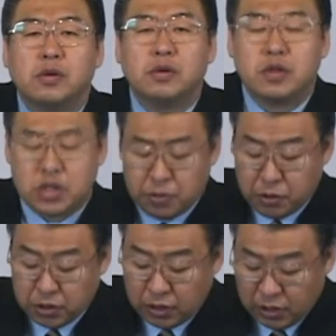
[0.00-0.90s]
as
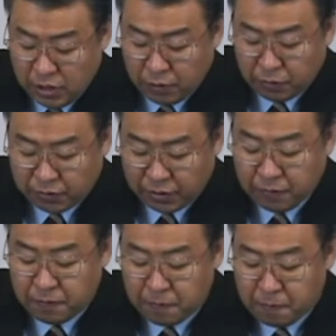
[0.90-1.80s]
a direct
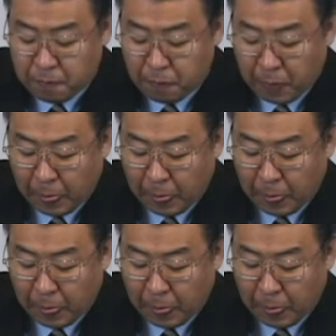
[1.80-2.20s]
result,